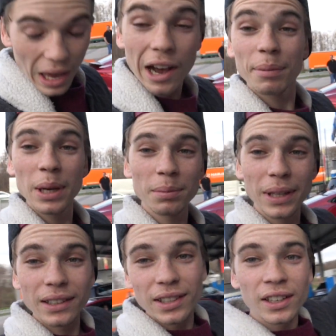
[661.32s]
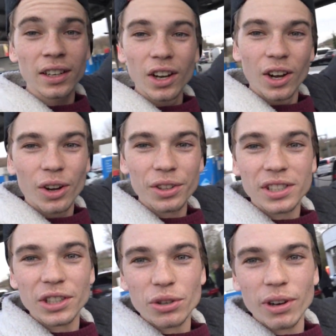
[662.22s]
I've been updated on the
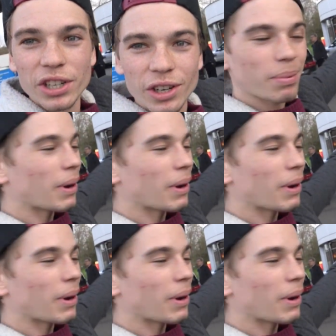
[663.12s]
situation.